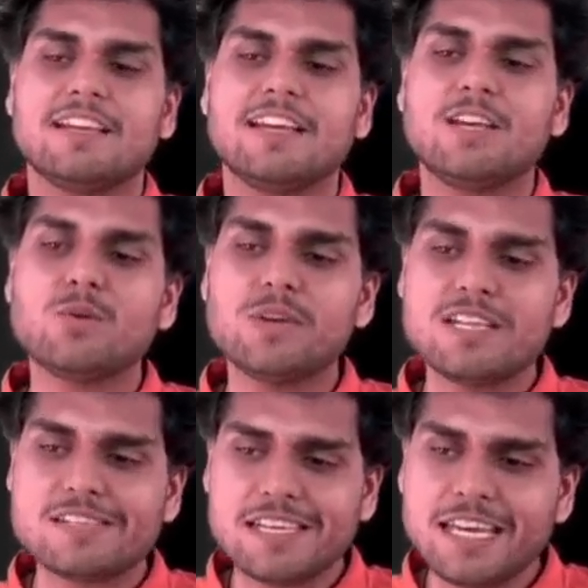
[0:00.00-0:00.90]
You will
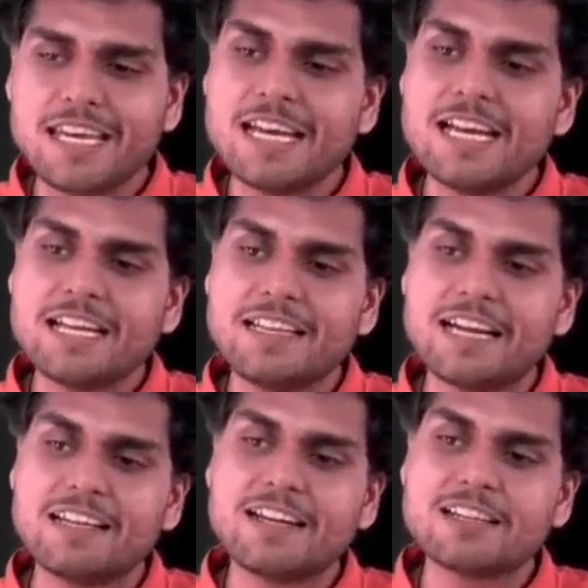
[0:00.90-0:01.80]
see that
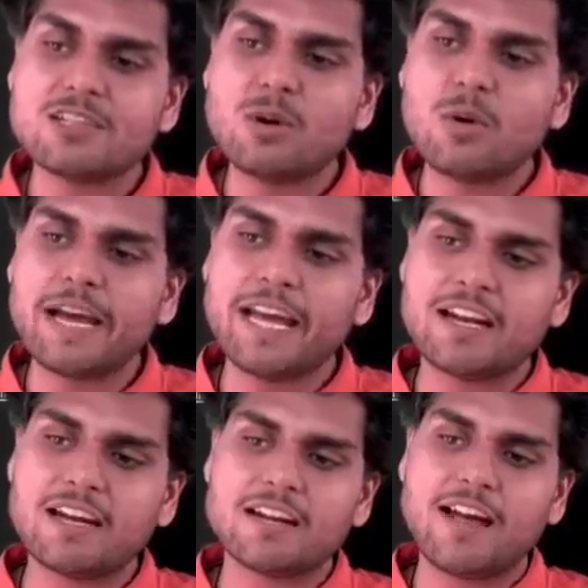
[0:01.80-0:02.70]
there is no
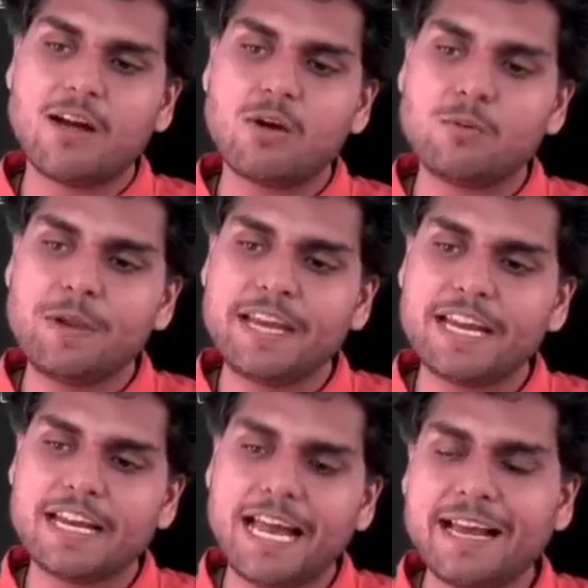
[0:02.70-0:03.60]
error now. We
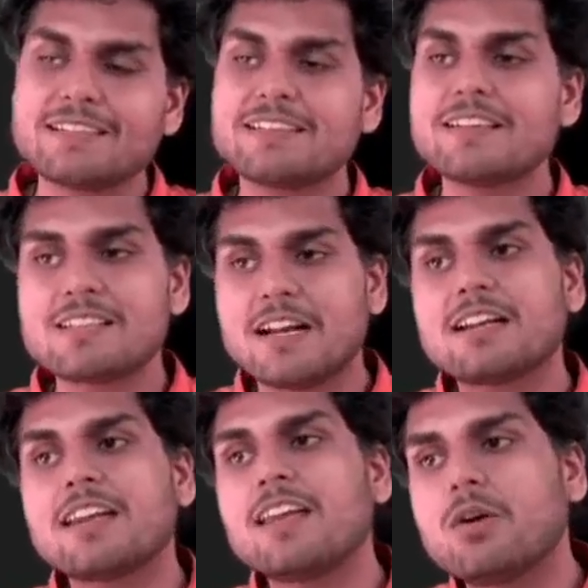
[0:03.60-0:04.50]
can access
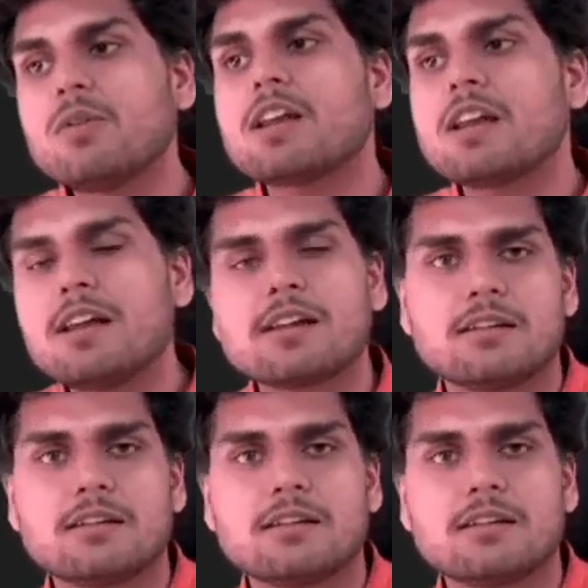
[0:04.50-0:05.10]
30 over here.